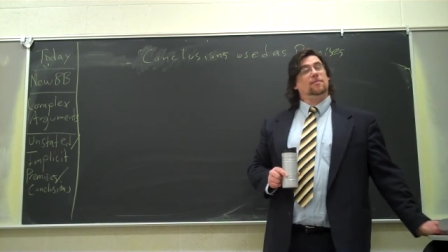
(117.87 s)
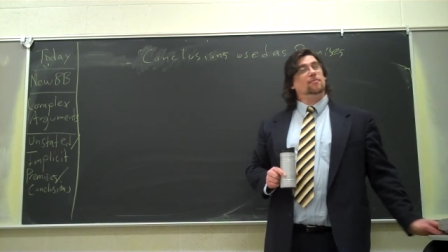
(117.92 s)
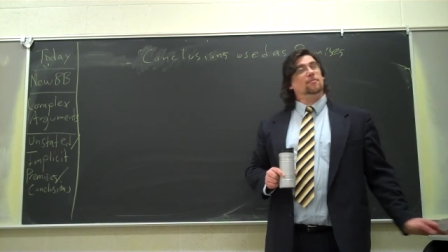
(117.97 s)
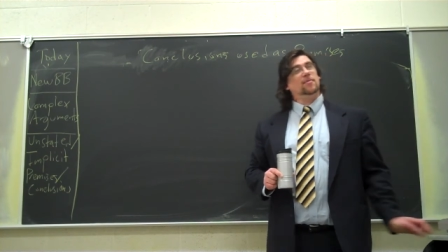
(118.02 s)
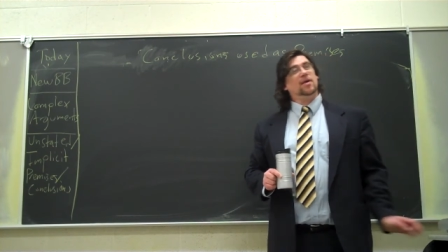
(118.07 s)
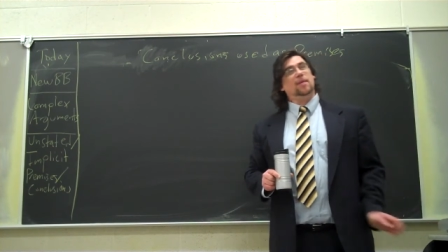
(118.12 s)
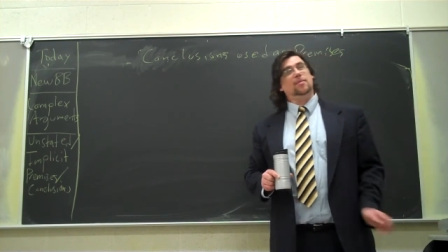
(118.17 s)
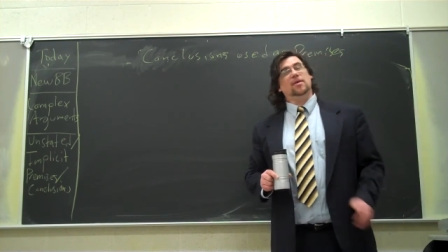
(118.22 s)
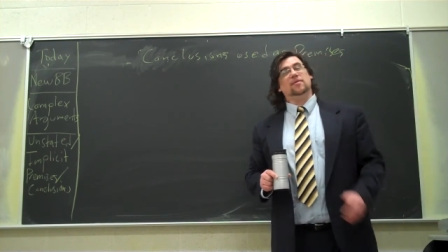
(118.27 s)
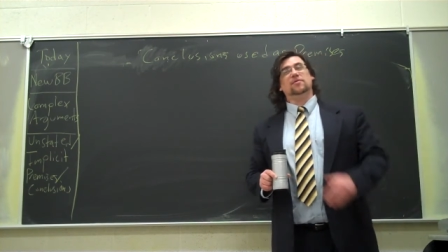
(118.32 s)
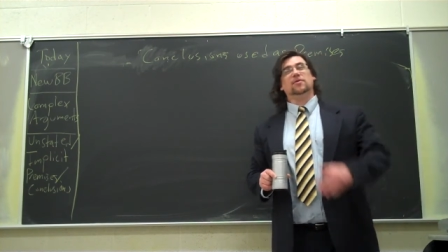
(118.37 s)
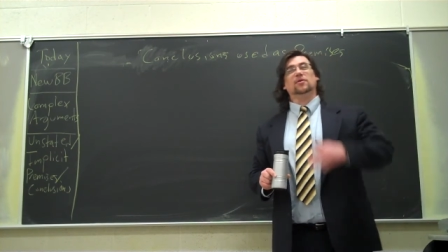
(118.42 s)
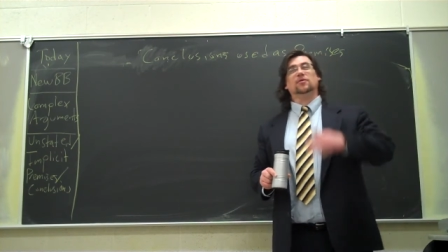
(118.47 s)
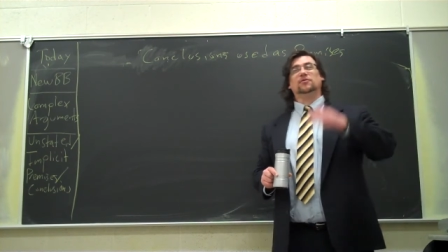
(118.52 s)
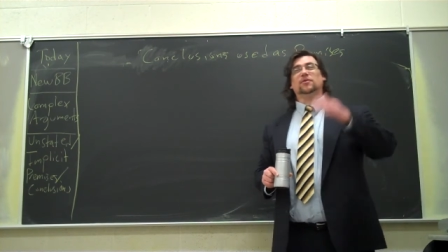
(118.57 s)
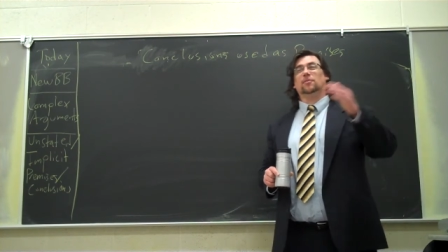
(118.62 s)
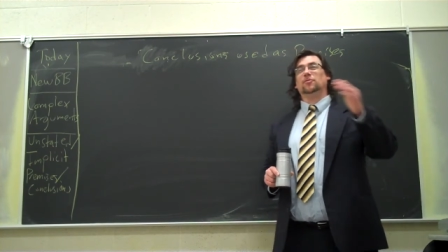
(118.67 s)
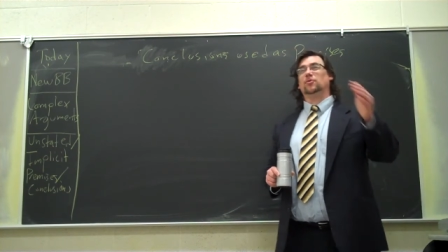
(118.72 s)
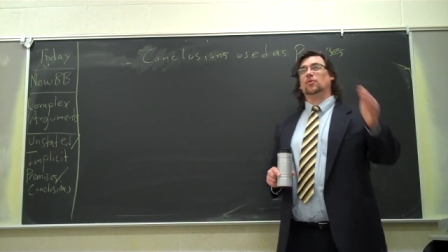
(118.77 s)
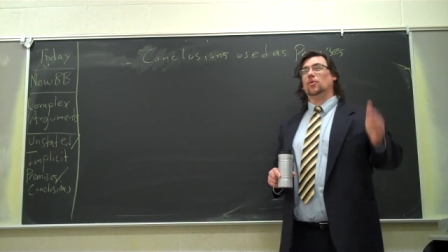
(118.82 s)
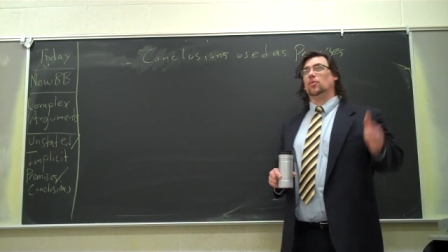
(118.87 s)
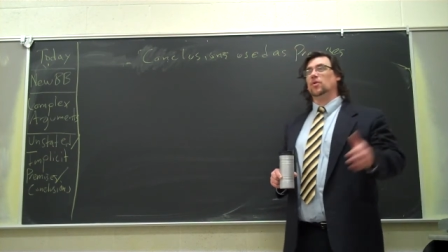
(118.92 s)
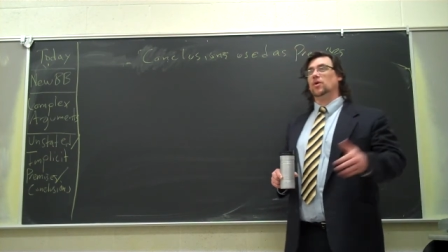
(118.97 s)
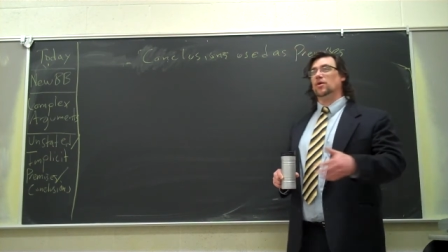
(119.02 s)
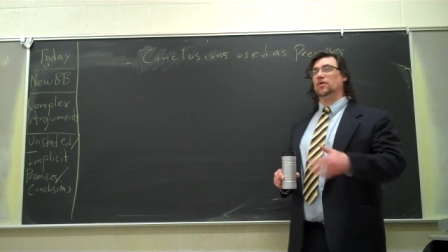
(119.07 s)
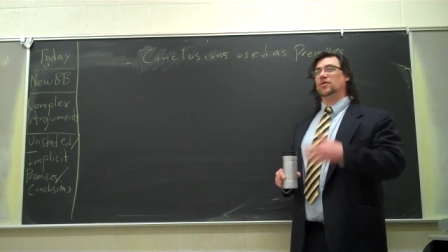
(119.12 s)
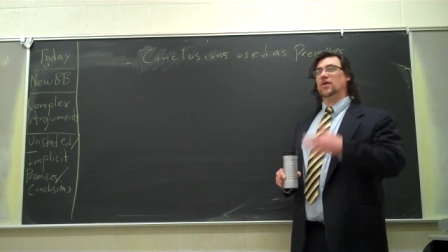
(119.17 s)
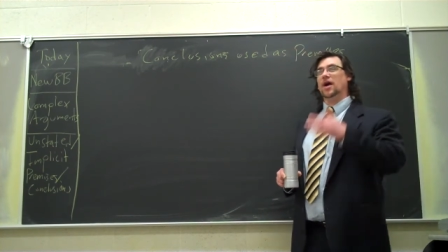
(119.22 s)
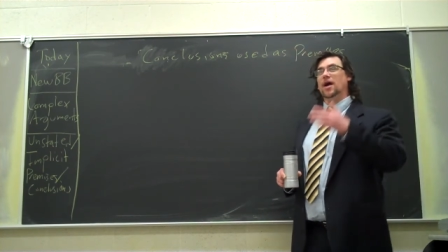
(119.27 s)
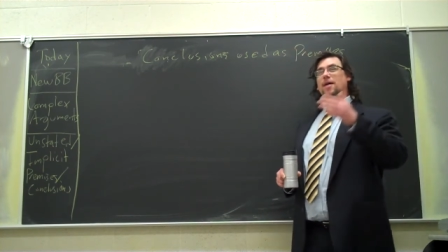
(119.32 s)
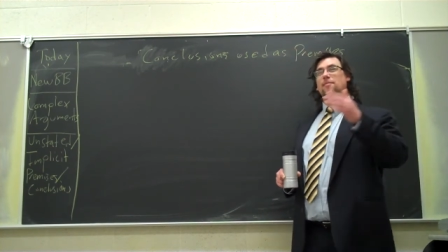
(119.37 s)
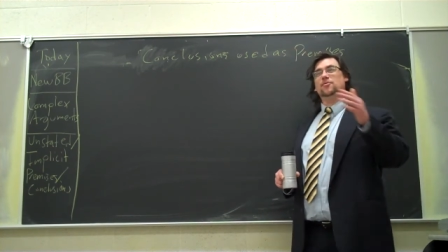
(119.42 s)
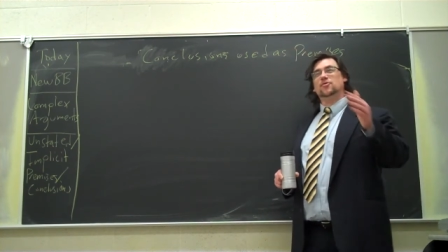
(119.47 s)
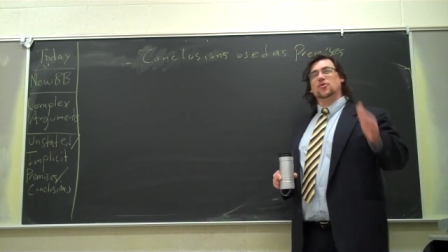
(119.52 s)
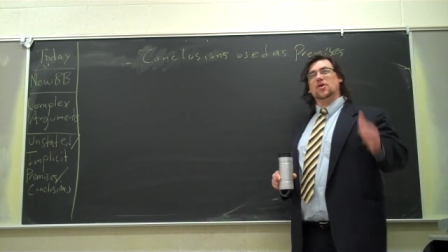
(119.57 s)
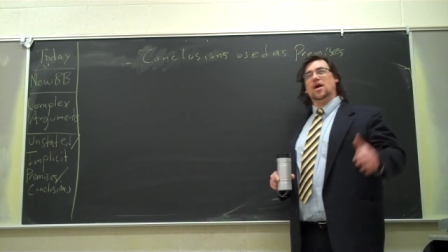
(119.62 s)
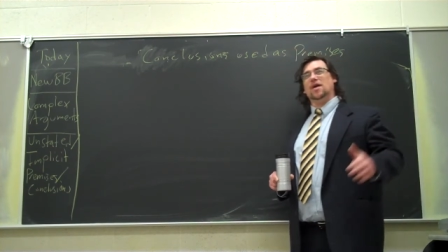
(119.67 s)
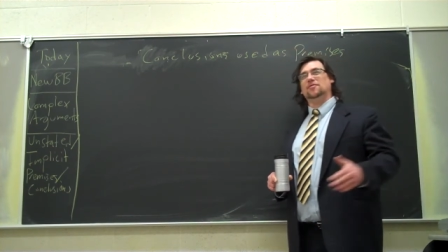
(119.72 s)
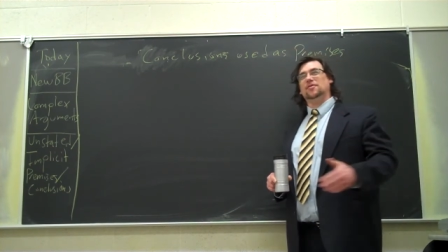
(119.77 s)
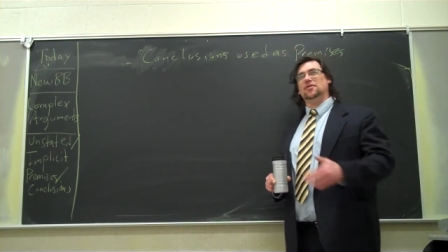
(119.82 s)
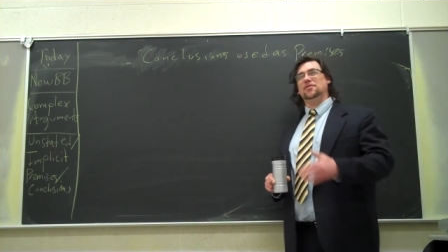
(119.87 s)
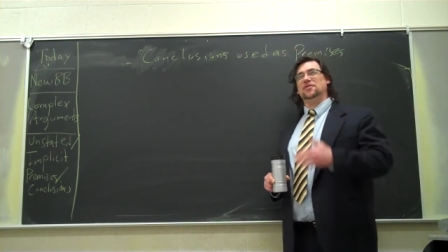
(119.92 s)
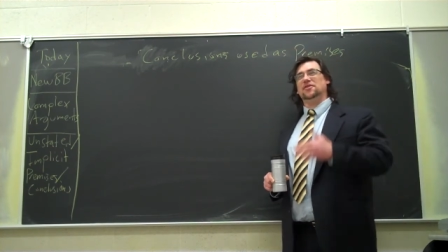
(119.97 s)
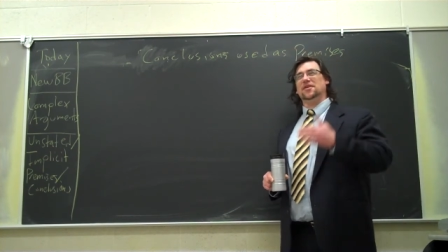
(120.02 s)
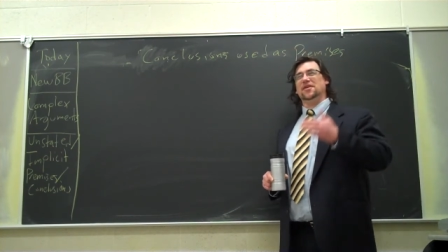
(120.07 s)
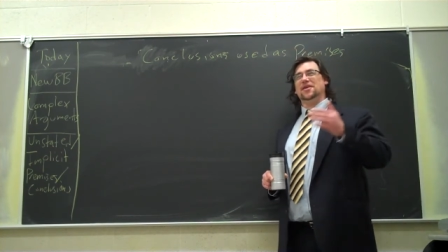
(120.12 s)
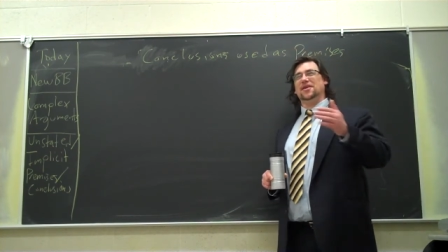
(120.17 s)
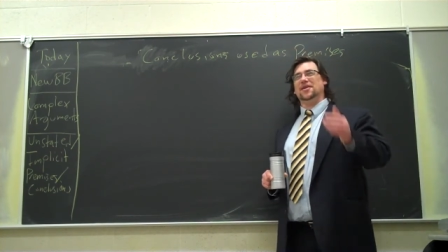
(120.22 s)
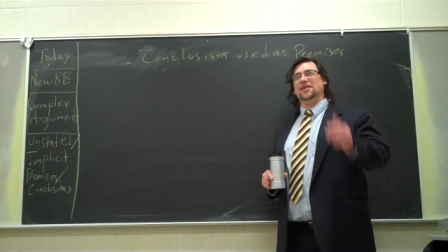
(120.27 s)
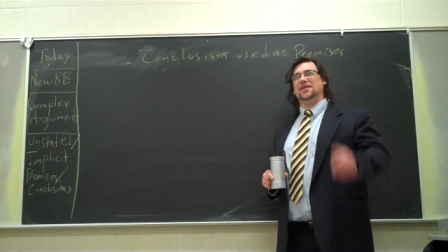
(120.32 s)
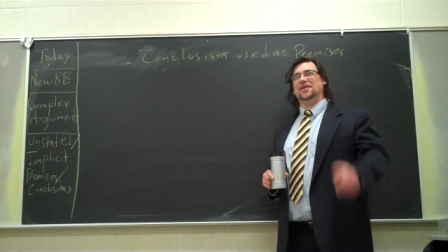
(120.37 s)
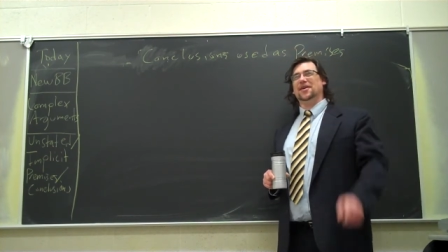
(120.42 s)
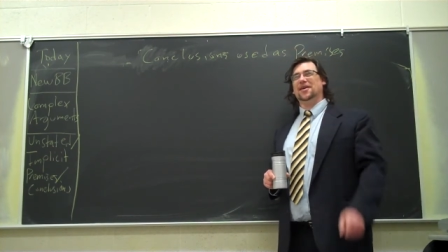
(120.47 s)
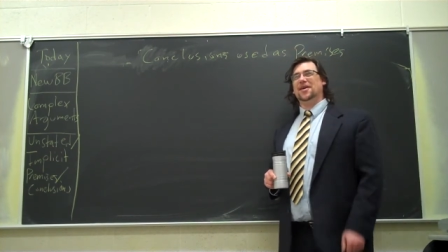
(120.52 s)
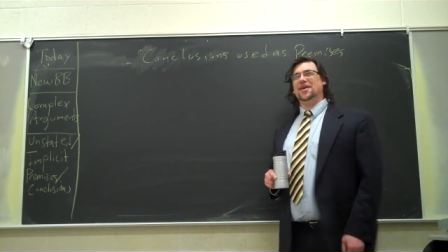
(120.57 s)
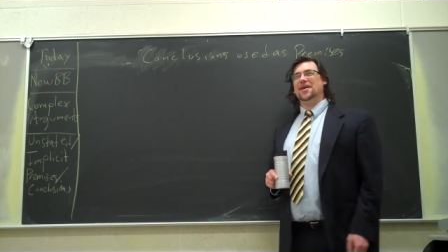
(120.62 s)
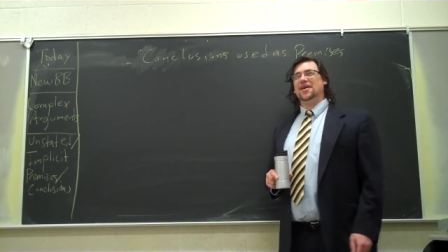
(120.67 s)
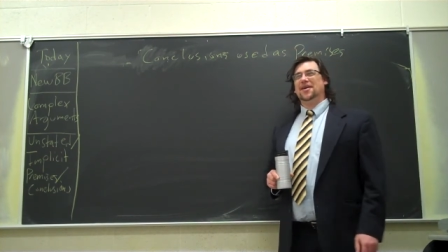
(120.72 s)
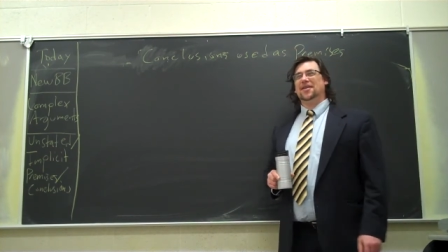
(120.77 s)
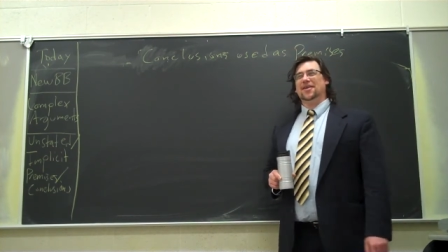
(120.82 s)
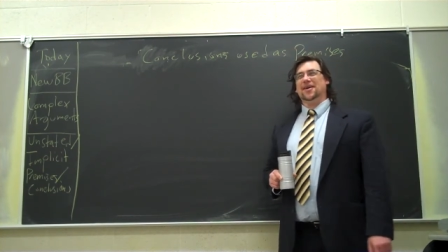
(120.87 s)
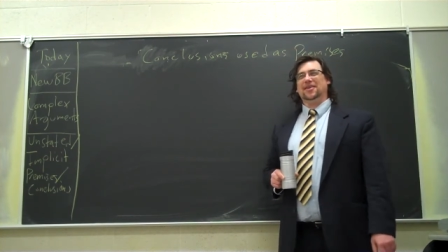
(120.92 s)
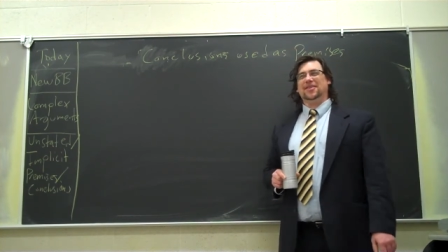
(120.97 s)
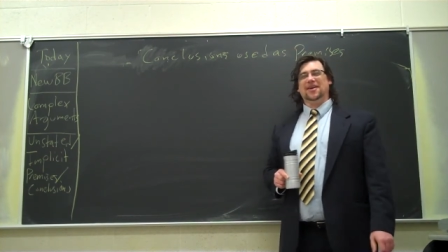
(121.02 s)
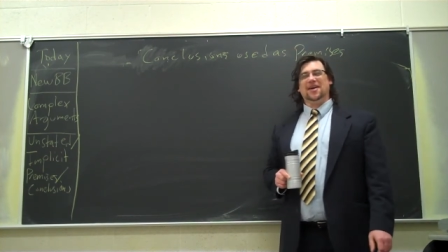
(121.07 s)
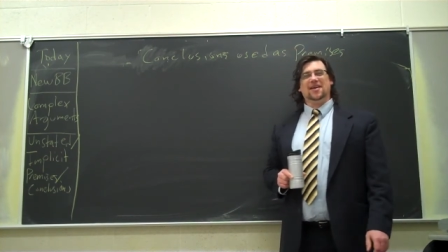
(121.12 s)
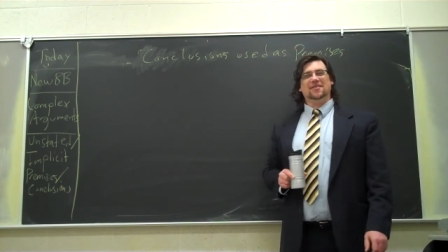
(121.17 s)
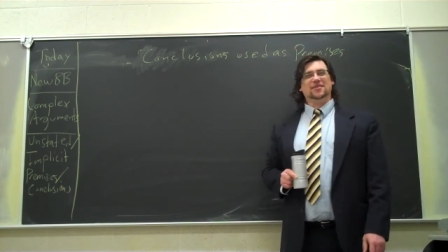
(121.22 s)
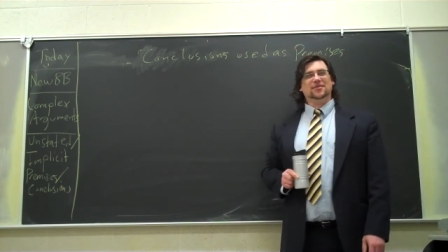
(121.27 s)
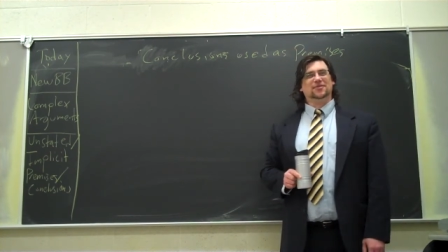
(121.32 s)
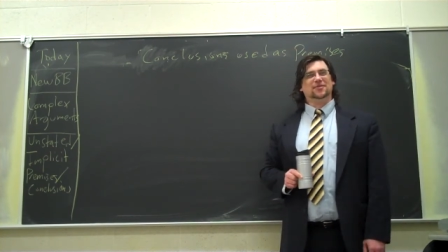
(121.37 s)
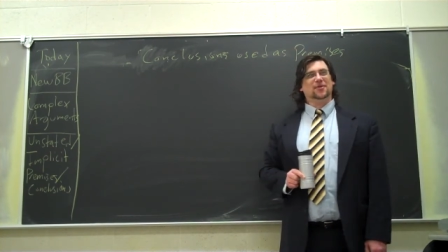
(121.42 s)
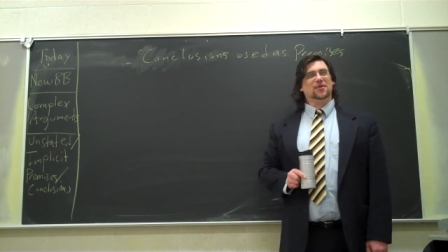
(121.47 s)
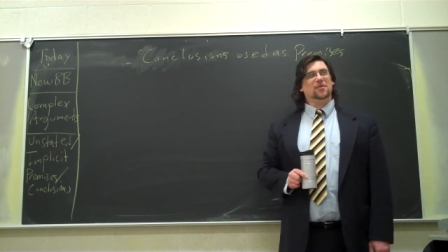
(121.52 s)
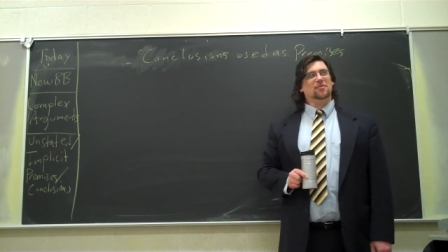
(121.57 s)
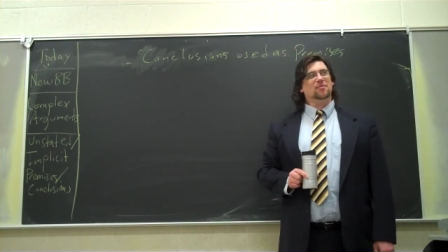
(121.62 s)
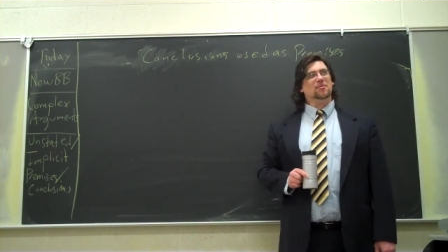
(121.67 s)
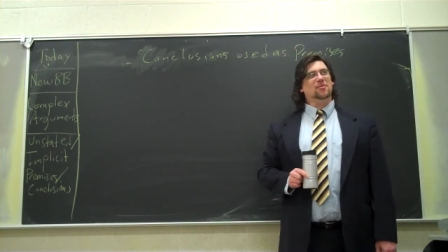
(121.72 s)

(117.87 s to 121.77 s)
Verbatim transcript: maybe if there's some sort of weird time travel thing, like they have in certain